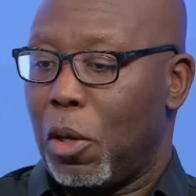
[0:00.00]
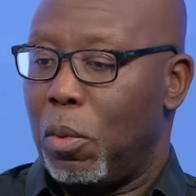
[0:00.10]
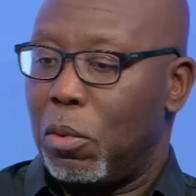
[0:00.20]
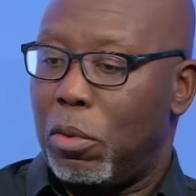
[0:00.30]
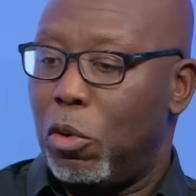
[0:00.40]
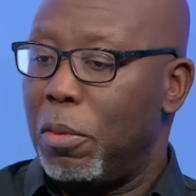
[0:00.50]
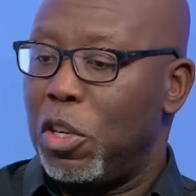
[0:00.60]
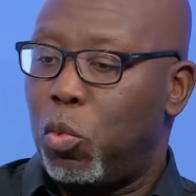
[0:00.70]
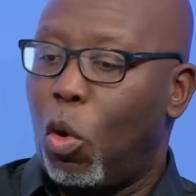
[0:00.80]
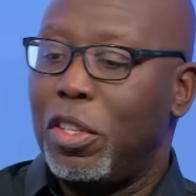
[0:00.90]
we're
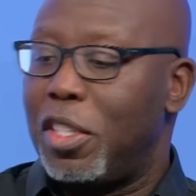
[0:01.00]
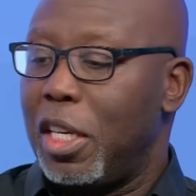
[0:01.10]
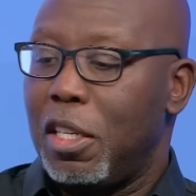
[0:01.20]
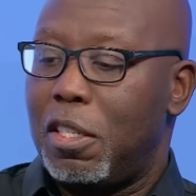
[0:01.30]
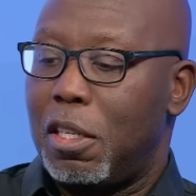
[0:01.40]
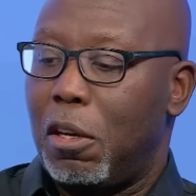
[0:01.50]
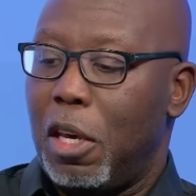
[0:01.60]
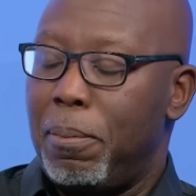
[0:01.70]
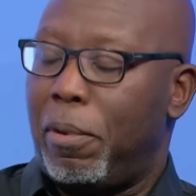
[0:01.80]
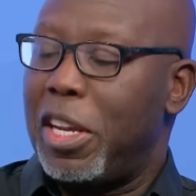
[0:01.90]
almost wanting to
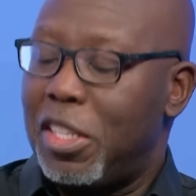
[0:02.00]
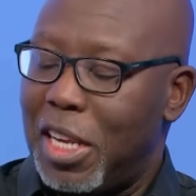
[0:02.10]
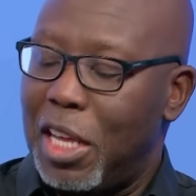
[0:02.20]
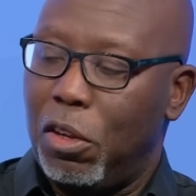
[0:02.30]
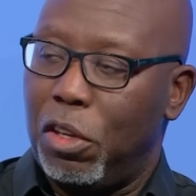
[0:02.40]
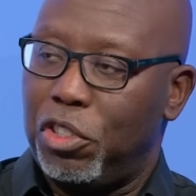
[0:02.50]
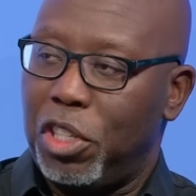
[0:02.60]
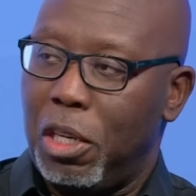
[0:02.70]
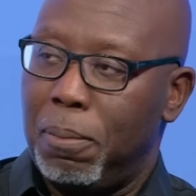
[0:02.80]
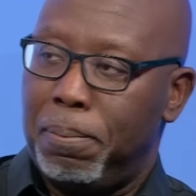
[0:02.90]
embrace
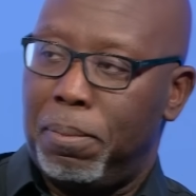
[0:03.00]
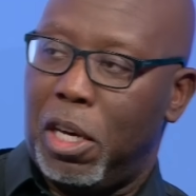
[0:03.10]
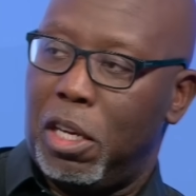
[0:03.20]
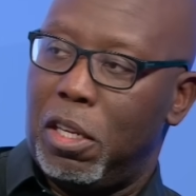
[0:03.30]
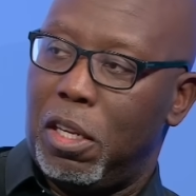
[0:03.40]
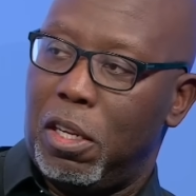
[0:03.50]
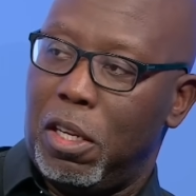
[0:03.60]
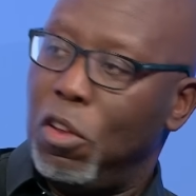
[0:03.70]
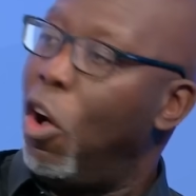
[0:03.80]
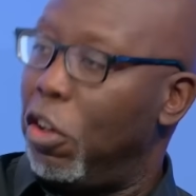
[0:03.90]
technology, but
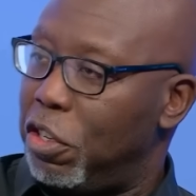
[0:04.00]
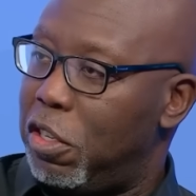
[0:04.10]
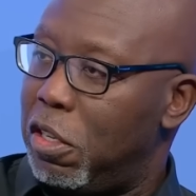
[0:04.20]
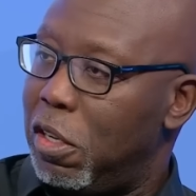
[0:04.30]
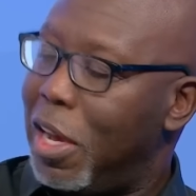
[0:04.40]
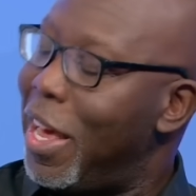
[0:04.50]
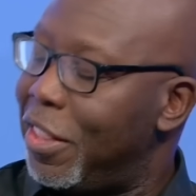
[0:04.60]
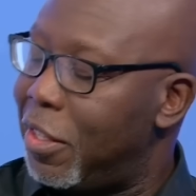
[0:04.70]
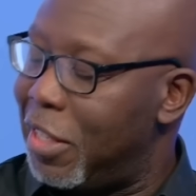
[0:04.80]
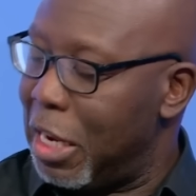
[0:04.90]
not at
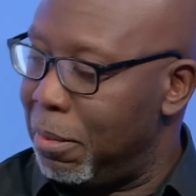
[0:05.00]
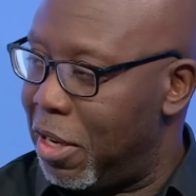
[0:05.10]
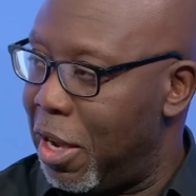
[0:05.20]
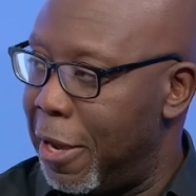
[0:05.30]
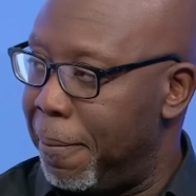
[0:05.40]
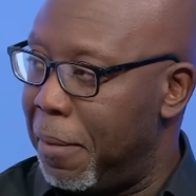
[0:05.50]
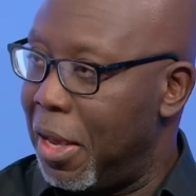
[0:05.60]
the same time.